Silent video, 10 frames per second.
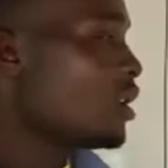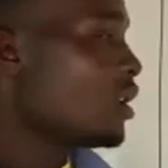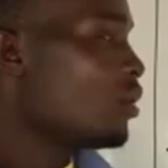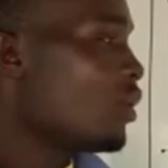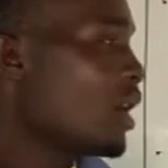
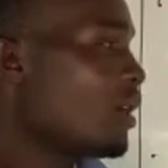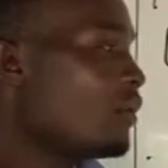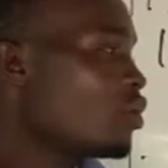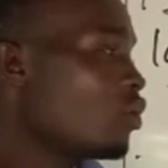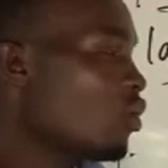we
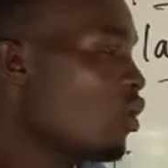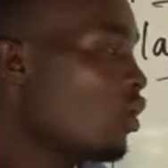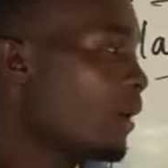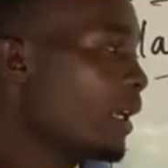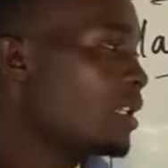have two
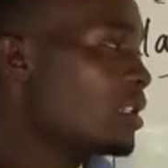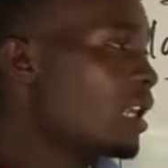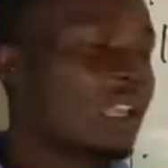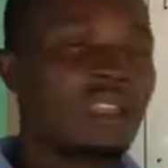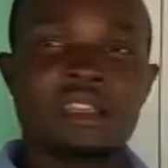overhead
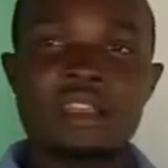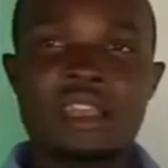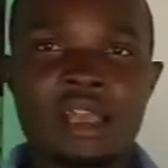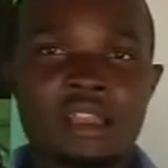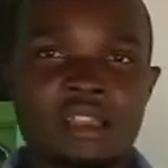sun
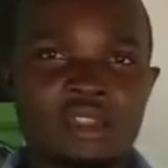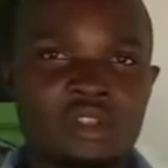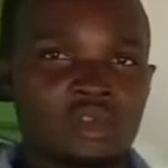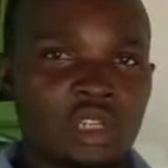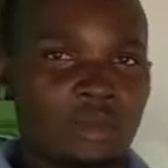here
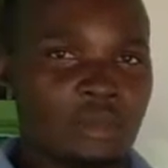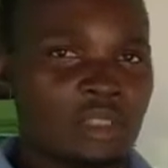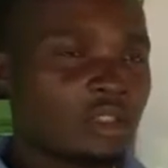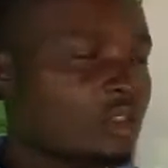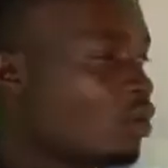2 times.
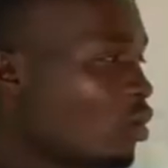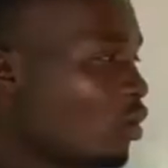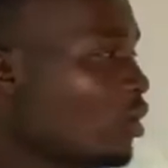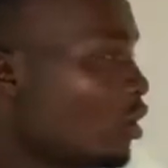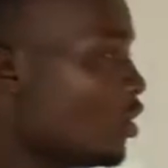So
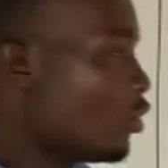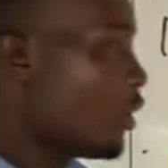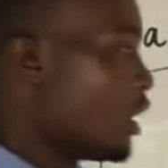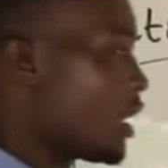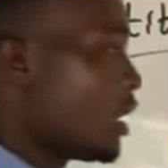
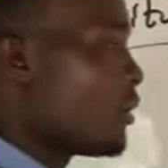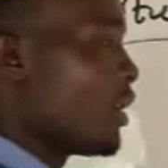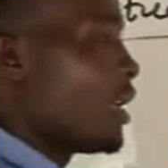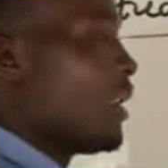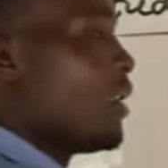when you come
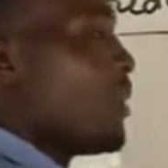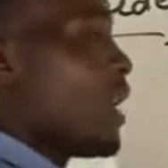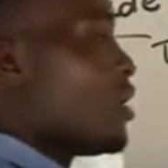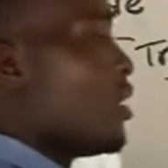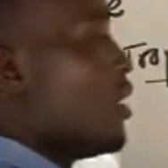here in
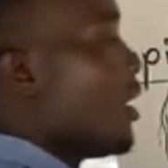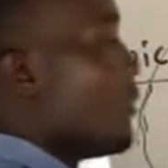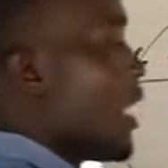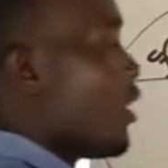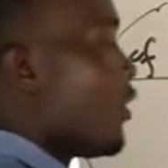the
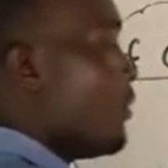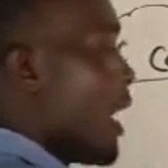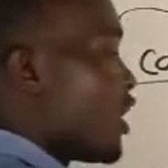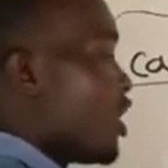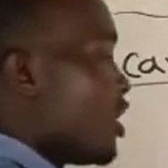month of
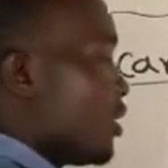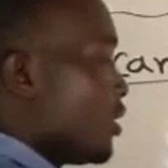March